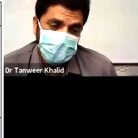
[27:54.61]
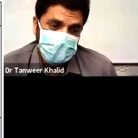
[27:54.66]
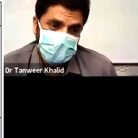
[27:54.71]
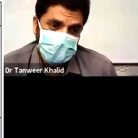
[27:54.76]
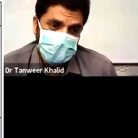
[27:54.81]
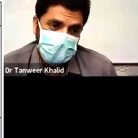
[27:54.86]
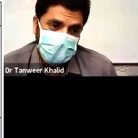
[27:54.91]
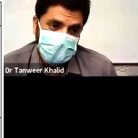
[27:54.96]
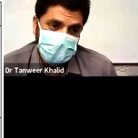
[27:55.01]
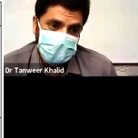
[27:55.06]

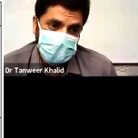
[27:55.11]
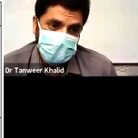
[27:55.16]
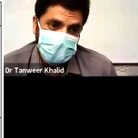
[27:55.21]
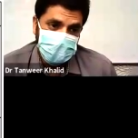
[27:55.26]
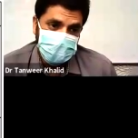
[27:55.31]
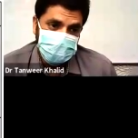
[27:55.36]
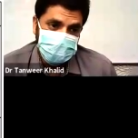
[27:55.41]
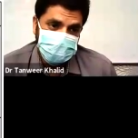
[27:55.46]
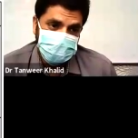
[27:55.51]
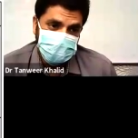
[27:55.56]
And
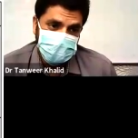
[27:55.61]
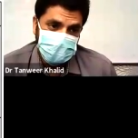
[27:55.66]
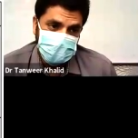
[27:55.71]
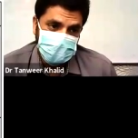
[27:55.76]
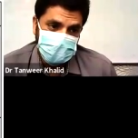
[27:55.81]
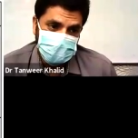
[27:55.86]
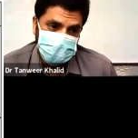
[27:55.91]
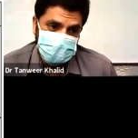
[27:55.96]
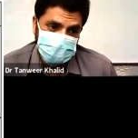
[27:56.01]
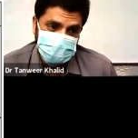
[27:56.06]
the
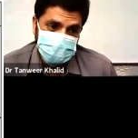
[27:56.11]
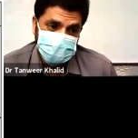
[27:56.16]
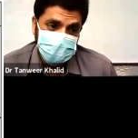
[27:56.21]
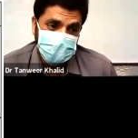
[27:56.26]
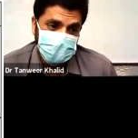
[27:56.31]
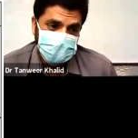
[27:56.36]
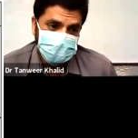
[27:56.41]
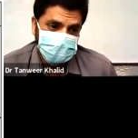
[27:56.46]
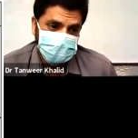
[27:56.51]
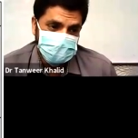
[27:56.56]
patient
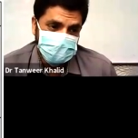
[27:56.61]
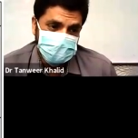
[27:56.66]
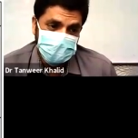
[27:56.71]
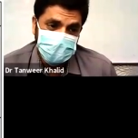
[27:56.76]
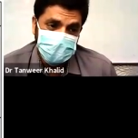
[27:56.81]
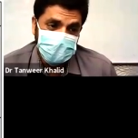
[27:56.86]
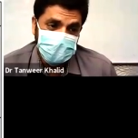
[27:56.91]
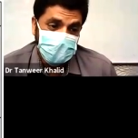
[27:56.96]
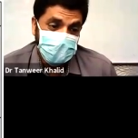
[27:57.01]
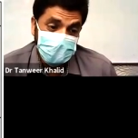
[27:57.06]
can present
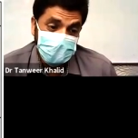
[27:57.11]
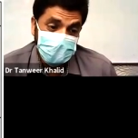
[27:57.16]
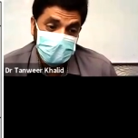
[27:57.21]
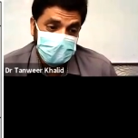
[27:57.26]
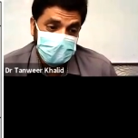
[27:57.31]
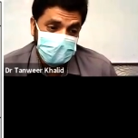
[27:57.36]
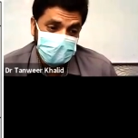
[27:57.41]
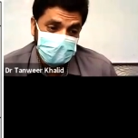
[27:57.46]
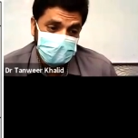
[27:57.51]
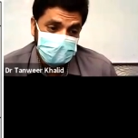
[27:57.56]
in any
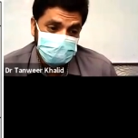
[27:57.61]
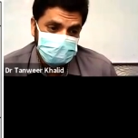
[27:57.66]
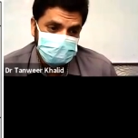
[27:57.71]
grade.